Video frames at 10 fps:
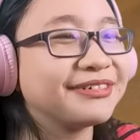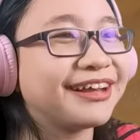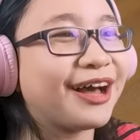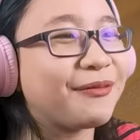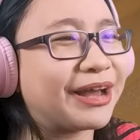
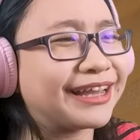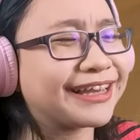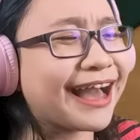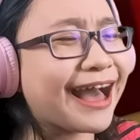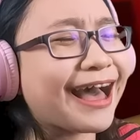Oh my
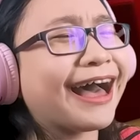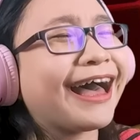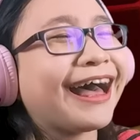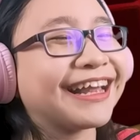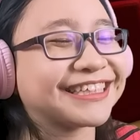
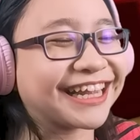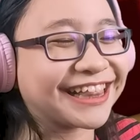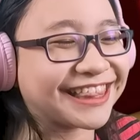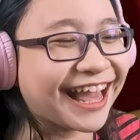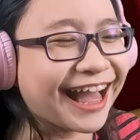gosh,
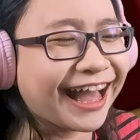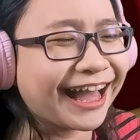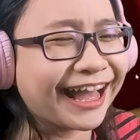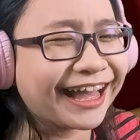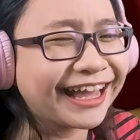I died.